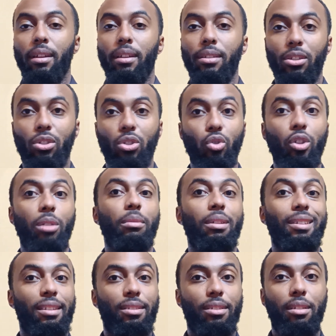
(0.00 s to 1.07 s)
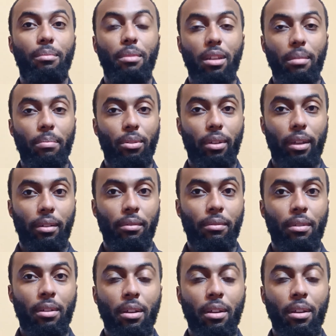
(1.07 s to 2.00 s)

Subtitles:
is extremely easy to manipulate.